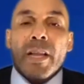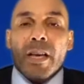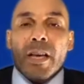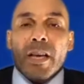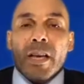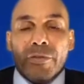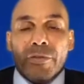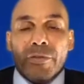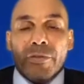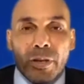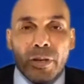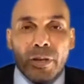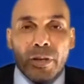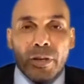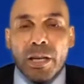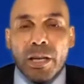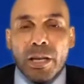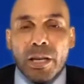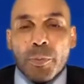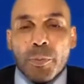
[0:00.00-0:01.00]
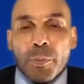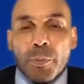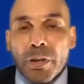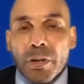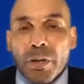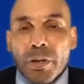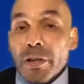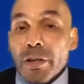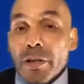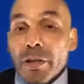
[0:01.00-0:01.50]
If you're an
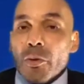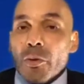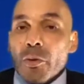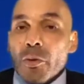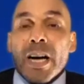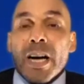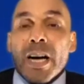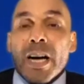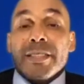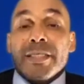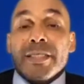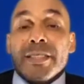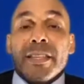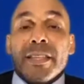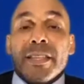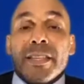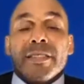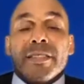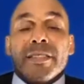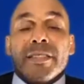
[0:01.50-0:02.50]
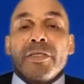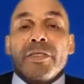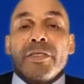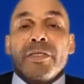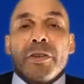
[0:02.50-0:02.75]
entrepreneur and you're watching this and,